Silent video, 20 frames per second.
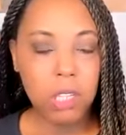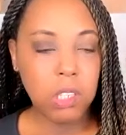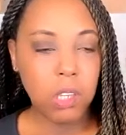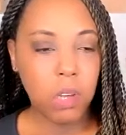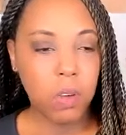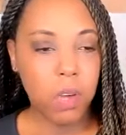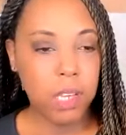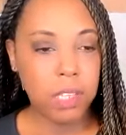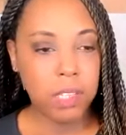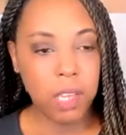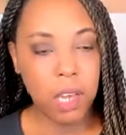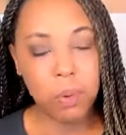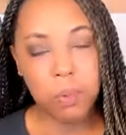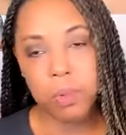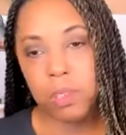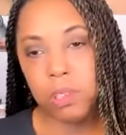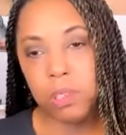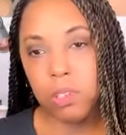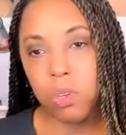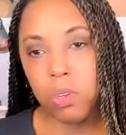So as I
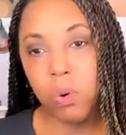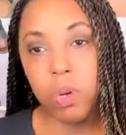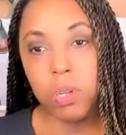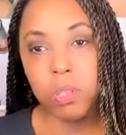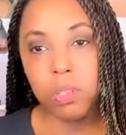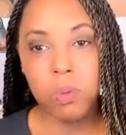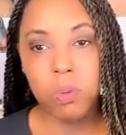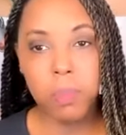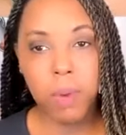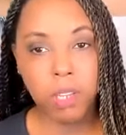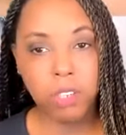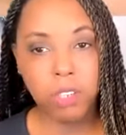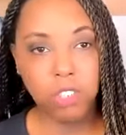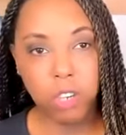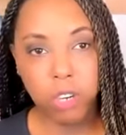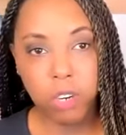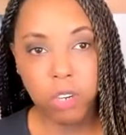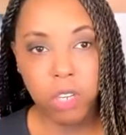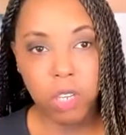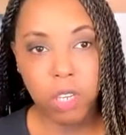was going through my
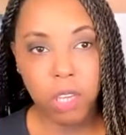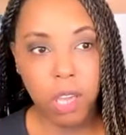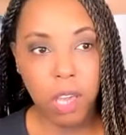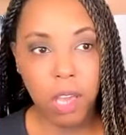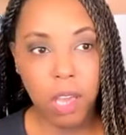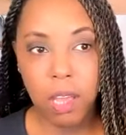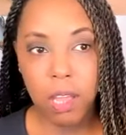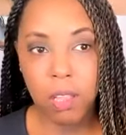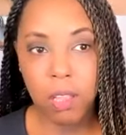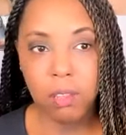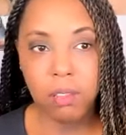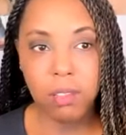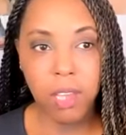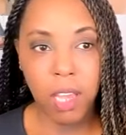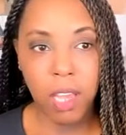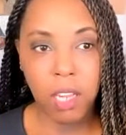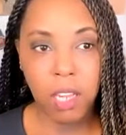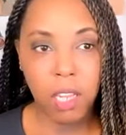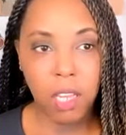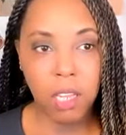journey and
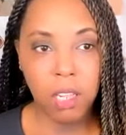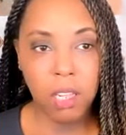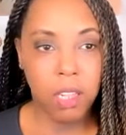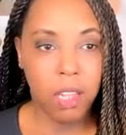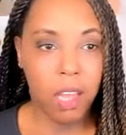dating,